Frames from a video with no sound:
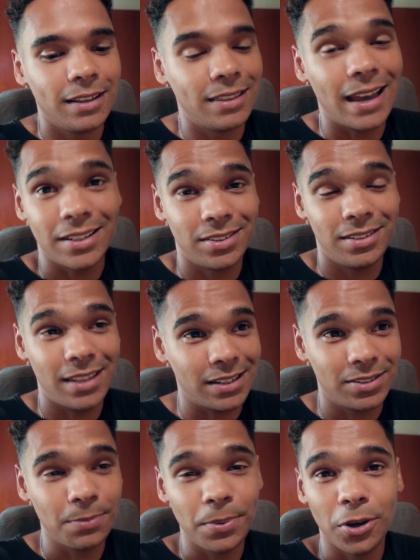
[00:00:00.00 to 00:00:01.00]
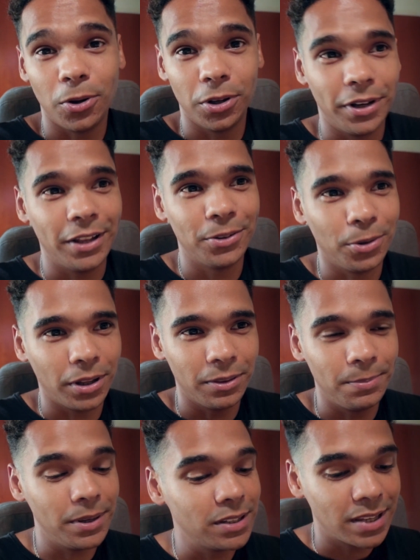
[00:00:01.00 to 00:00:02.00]
that's the be all and end all. Like,
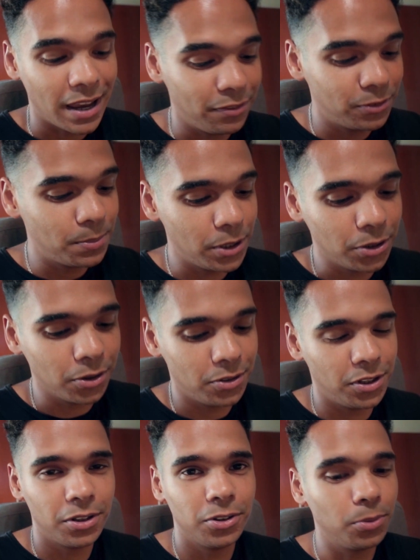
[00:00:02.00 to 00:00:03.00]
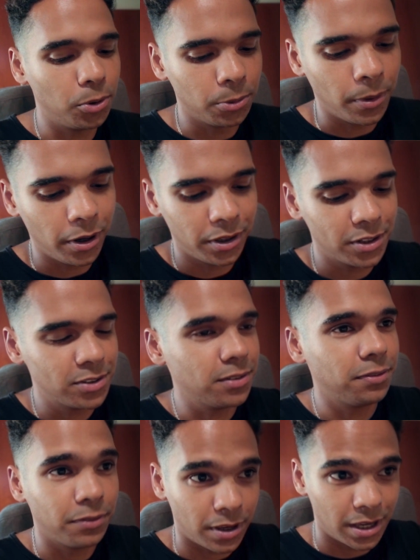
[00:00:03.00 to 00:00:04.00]
the beats have to be good. You can do all the marketing
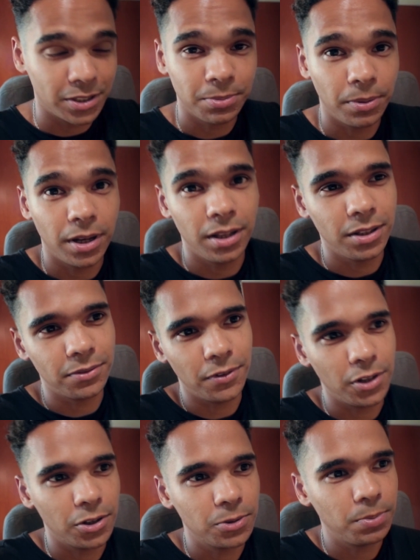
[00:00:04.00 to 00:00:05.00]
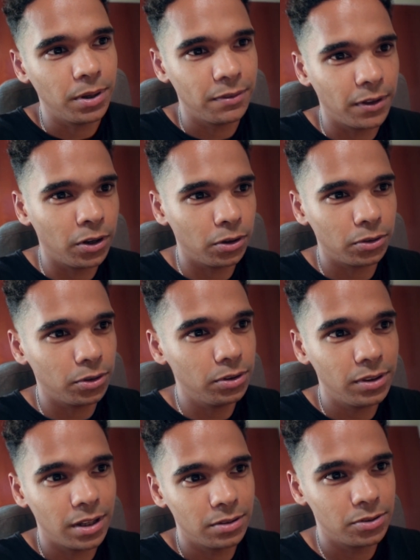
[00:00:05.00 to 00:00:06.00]
stuff that I explain in these videos, but if they're not
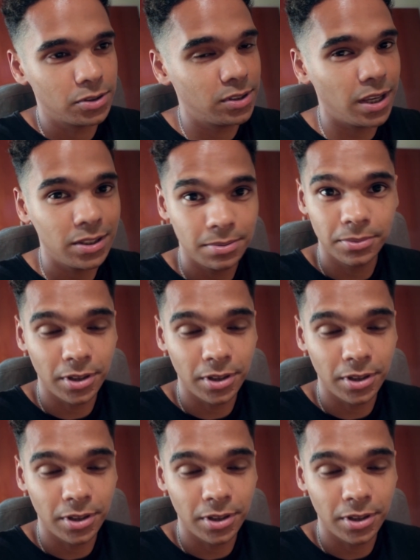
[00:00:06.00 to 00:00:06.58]
good, then just take some